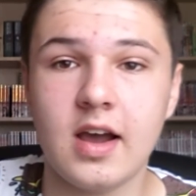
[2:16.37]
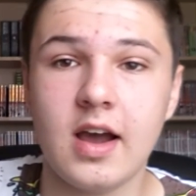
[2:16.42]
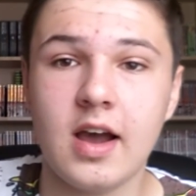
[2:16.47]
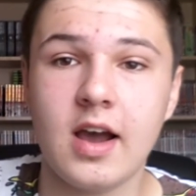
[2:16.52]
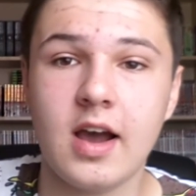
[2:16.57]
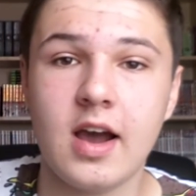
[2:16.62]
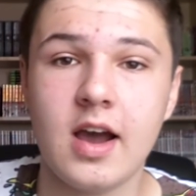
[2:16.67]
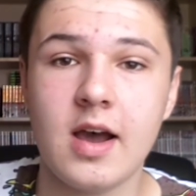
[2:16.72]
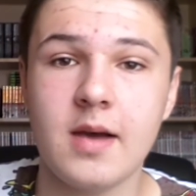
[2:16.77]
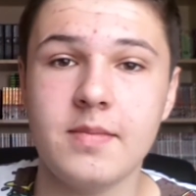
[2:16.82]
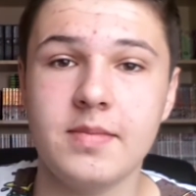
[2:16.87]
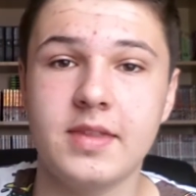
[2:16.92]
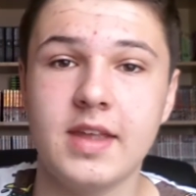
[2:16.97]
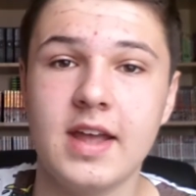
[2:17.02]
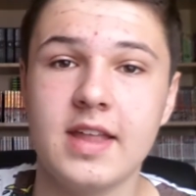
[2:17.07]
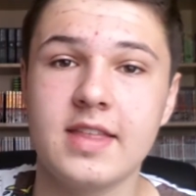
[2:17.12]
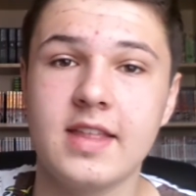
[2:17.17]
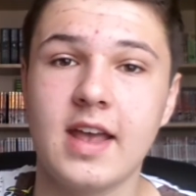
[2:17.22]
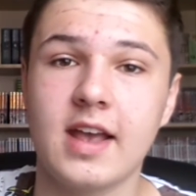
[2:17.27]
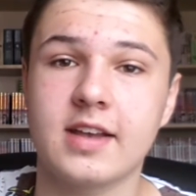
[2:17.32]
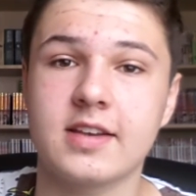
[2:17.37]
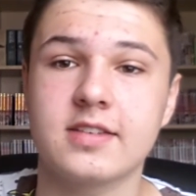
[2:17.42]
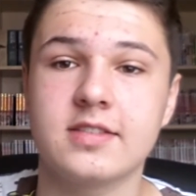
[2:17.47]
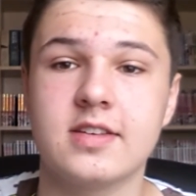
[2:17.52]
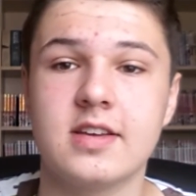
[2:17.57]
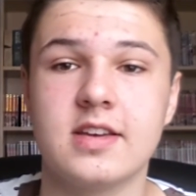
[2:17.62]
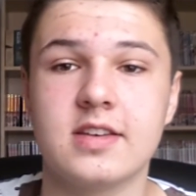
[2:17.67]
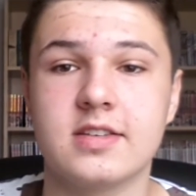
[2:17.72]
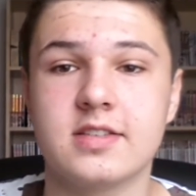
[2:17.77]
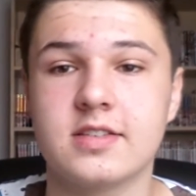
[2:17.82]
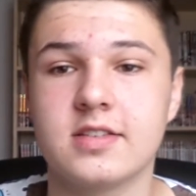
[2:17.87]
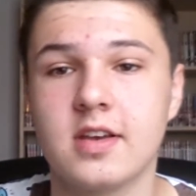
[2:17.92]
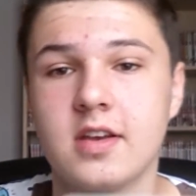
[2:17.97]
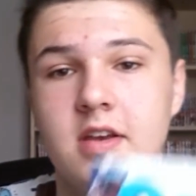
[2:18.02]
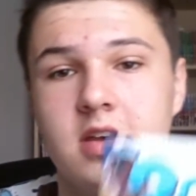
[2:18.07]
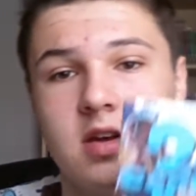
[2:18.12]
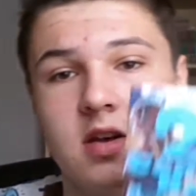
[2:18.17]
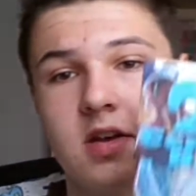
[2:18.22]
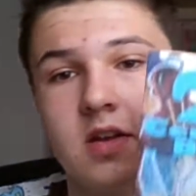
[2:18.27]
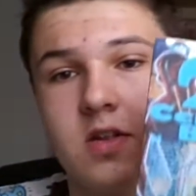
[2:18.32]
Then next is
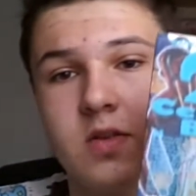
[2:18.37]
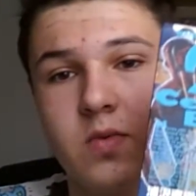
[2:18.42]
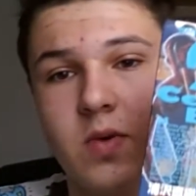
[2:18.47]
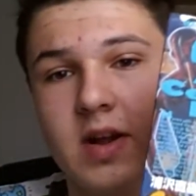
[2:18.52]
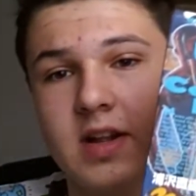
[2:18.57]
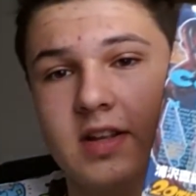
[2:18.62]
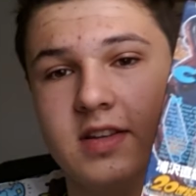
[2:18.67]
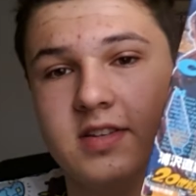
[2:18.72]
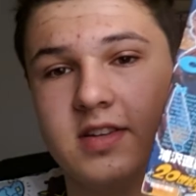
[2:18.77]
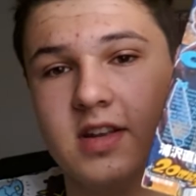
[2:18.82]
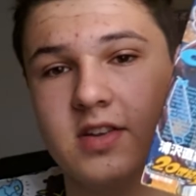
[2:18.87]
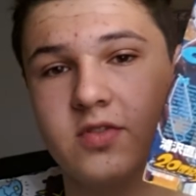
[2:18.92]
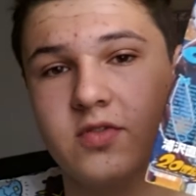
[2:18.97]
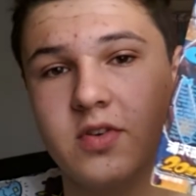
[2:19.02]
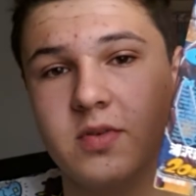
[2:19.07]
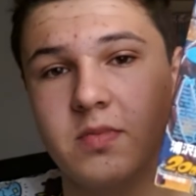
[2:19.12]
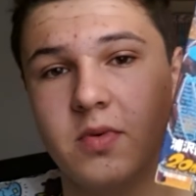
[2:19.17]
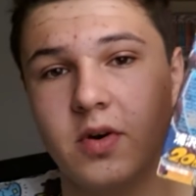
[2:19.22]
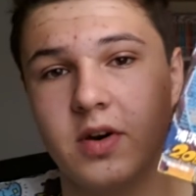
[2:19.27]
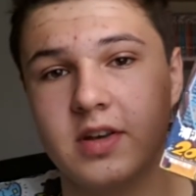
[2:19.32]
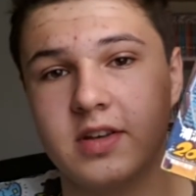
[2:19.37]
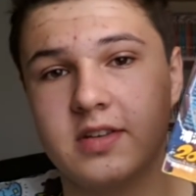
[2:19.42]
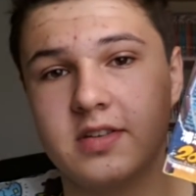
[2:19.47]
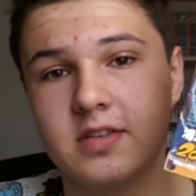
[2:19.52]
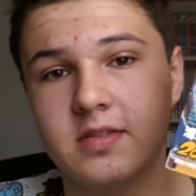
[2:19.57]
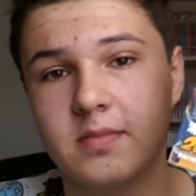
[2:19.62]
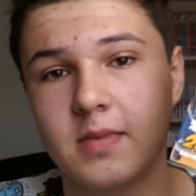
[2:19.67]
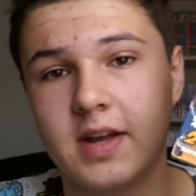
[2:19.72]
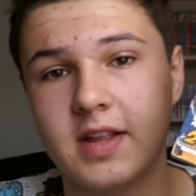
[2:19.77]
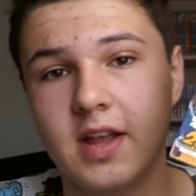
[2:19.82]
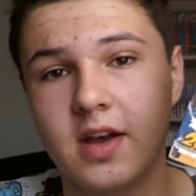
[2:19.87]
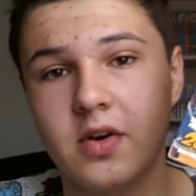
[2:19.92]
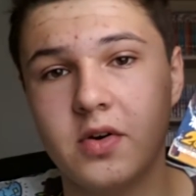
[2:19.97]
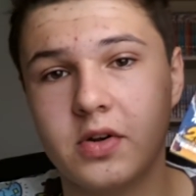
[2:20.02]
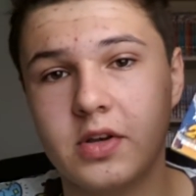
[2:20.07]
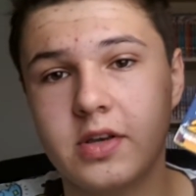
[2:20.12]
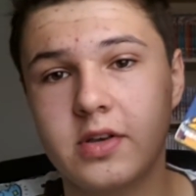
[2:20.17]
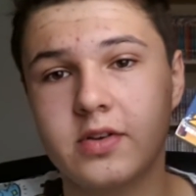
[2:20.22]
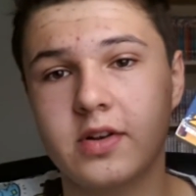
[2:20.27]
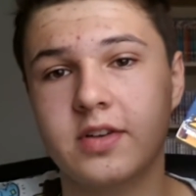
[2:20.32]
20th Century Boys by
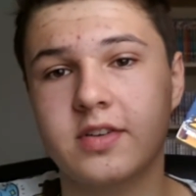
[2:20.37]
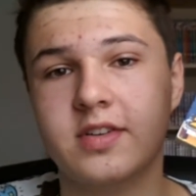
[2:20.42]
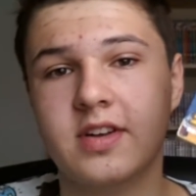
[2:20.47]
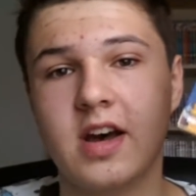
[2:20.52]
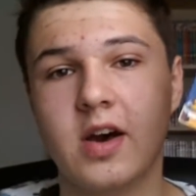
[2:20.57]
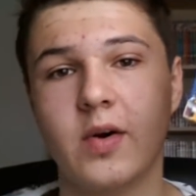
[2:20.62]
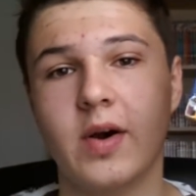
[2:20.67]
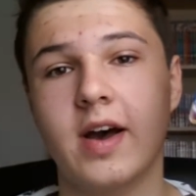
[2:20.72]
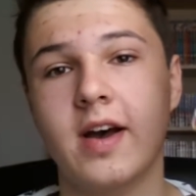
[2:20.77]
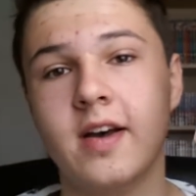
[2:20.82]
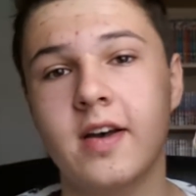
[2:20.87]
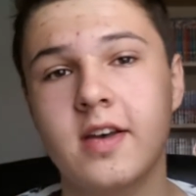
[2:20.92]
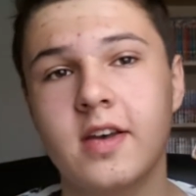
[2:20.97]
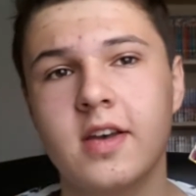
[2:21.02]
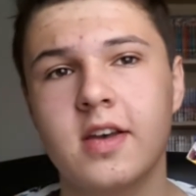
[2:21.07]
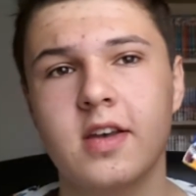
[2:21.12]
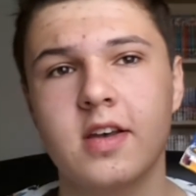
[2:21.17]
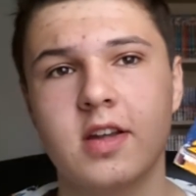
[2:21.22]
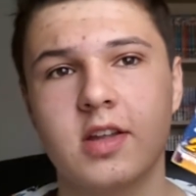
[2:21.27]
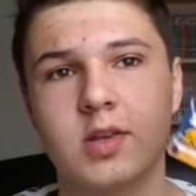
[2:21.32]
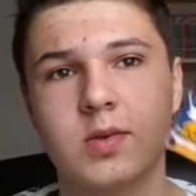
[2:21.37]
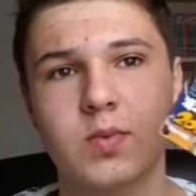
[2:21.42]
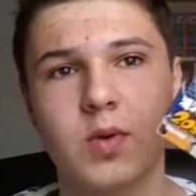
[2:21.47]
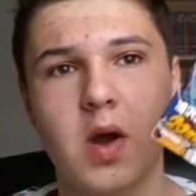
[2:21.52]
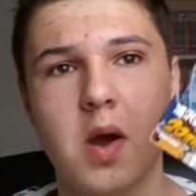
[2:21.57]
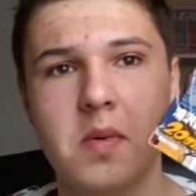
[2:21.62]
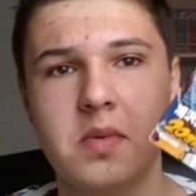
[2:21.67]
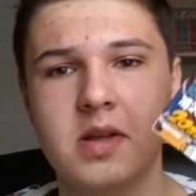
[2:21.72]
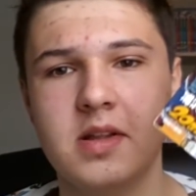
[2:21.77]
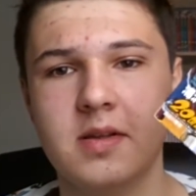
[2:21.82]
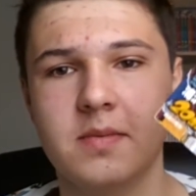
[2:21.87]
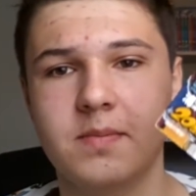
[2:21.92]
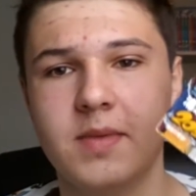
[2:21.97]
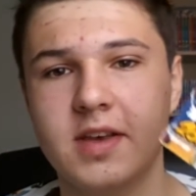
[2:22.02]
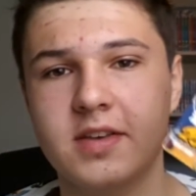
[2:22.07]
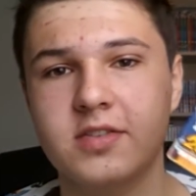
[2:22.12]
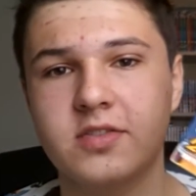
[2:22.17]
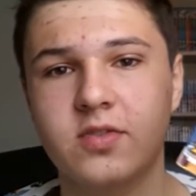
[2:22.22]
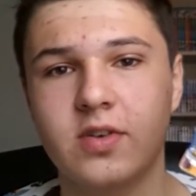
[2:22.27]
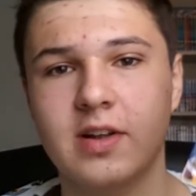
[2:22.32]
Naoki Urasawa. It's probably the
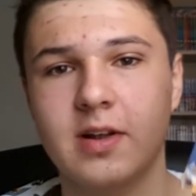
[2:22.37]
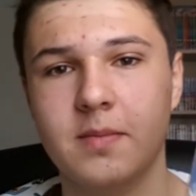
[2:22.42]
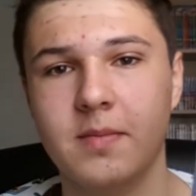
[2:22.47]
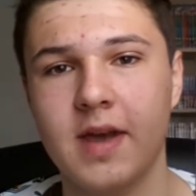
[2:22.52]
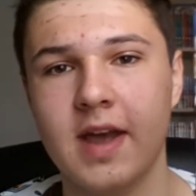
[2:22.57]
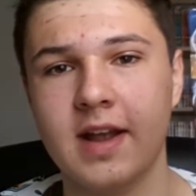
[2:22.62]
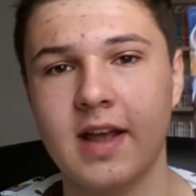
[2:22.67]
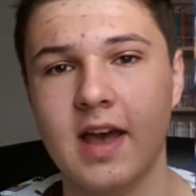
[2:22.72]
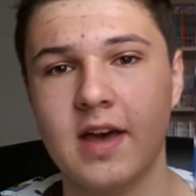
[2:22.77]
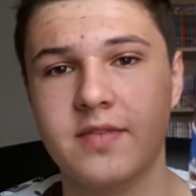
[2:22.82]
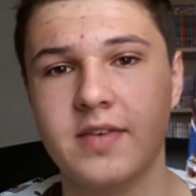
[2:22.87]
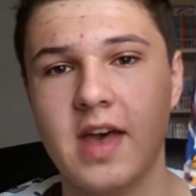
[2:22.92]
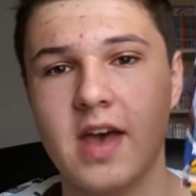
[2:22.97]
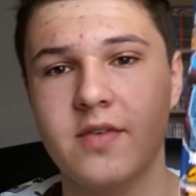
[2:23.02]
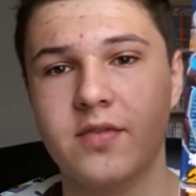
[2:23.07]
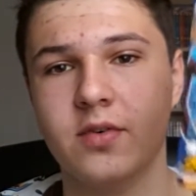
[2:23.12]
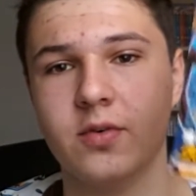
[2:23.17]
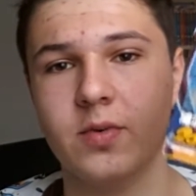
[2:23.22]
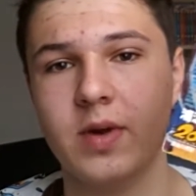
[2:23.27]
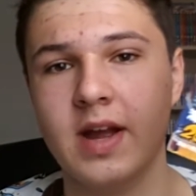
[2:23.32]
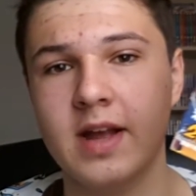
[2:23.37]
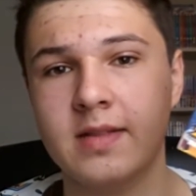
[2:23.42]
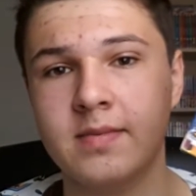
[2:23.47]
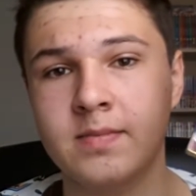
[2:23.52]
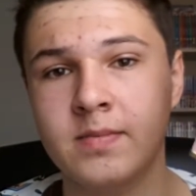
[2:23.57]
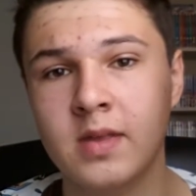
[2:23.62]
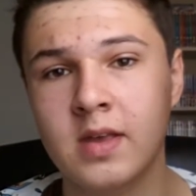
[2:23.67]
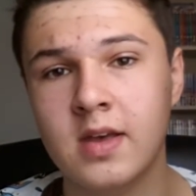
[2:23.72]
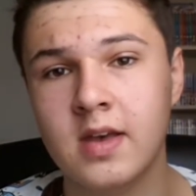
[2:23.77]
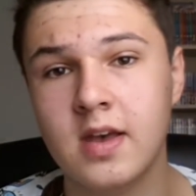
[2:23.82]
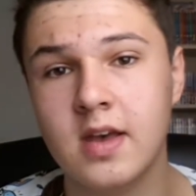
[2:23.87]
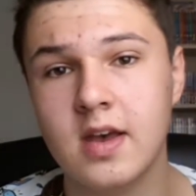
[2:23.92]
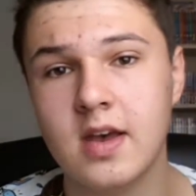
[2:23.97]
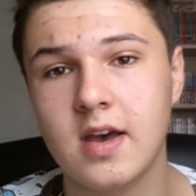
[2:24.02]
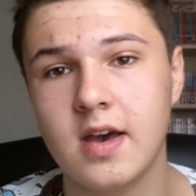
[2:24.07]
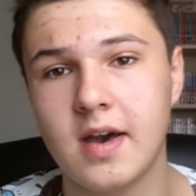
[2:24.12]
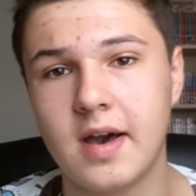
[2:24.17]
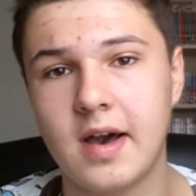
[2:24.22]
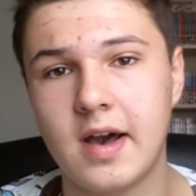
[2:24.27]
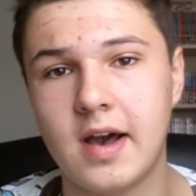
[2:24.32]
best thriller manga I've ever read.
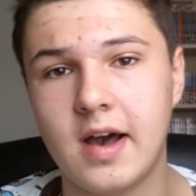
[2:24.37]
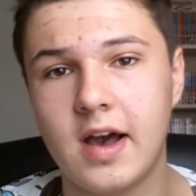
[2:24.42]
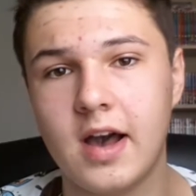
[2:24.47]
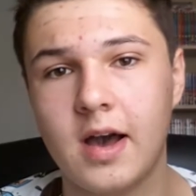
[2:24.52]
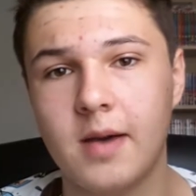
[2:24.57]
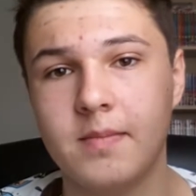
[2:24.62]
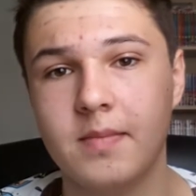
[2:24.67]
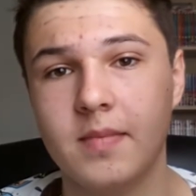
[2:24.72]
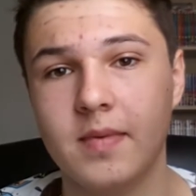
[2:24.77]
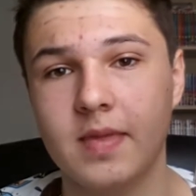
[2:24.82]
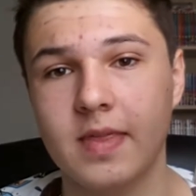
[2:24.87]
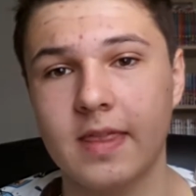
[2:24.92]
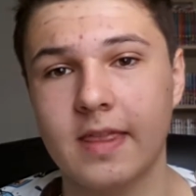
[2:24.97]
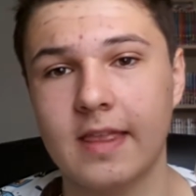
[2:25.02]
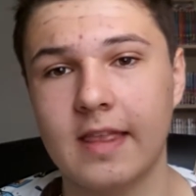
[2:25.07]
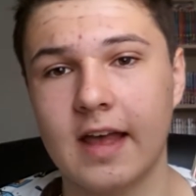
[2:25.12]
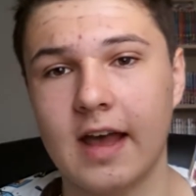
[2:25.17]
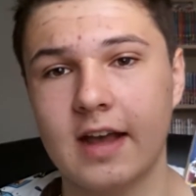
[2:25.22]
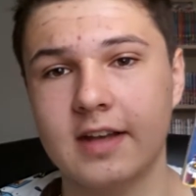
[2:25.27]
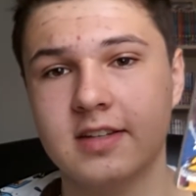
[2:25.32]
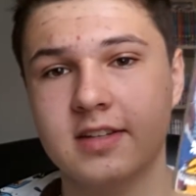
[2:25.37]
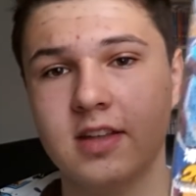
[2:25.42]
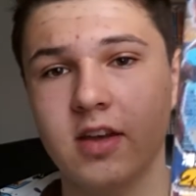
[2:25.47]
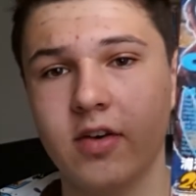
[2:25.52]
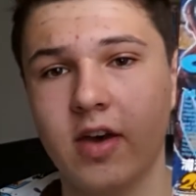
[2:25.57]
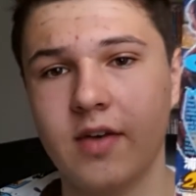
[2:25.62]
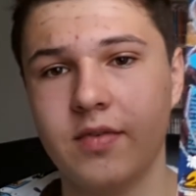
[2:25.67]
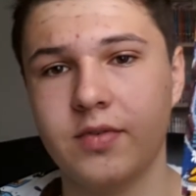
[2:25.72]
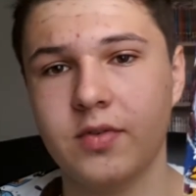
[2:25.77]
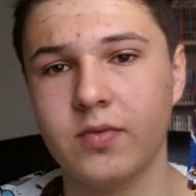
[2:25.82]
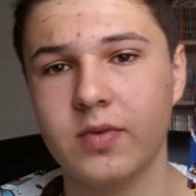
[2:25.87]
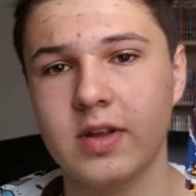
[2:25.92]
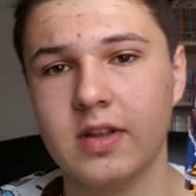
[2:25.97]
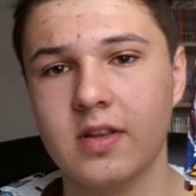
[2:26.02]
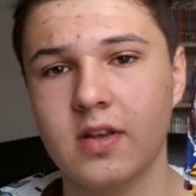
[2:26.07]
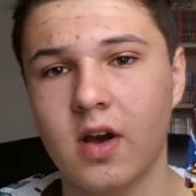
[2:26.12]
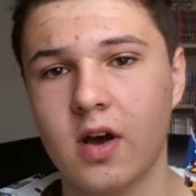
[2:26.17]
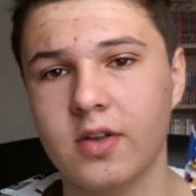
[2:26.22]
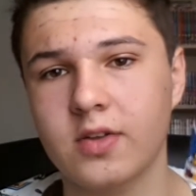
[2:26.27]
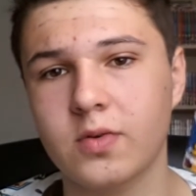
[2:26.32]
I still have to
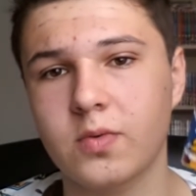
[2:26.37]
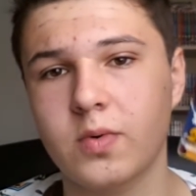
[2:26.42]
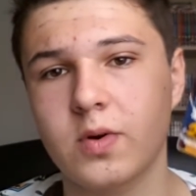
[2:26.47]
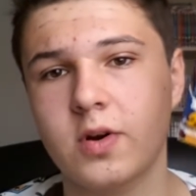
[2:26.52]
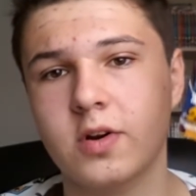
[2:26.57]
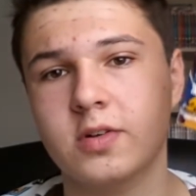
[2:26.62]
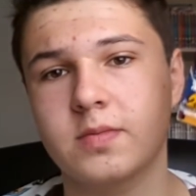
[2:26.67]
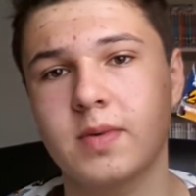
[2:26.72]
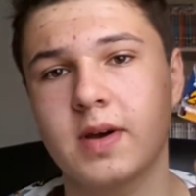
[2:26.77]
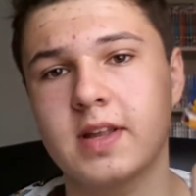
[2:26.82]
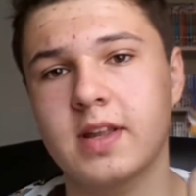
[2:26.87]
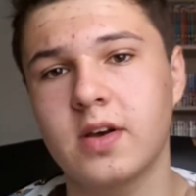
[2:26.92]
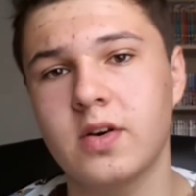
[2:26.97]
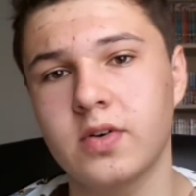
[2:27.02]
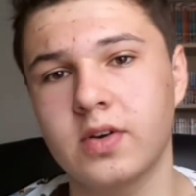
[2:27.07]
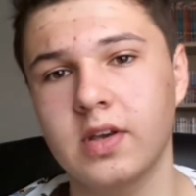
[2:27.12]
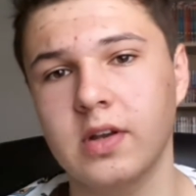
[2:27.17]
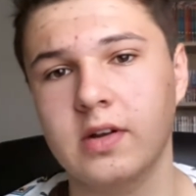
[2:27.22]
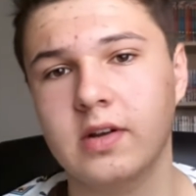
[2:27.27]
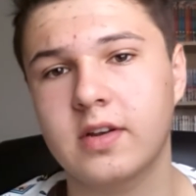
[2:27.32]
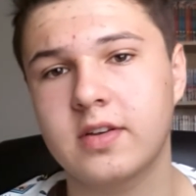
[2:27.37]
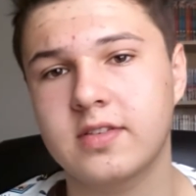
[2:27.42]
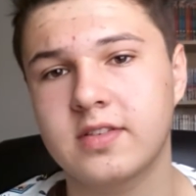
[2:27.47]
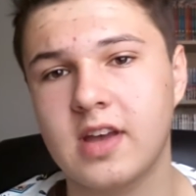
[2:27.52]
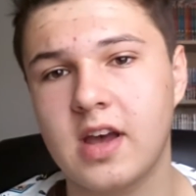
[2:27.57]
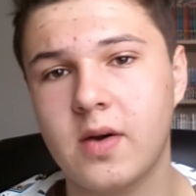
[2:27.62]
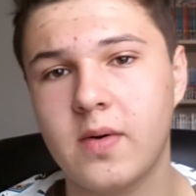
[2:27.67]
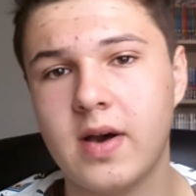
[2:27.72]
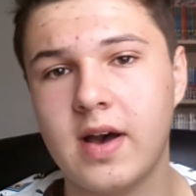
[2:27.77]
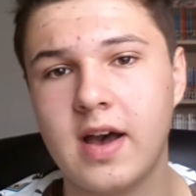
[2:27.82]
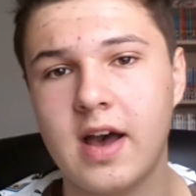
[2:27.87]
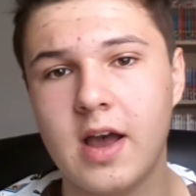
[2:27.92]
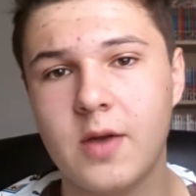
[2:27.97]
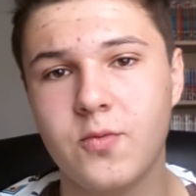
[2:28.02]
read other works by Naoki Urasawa.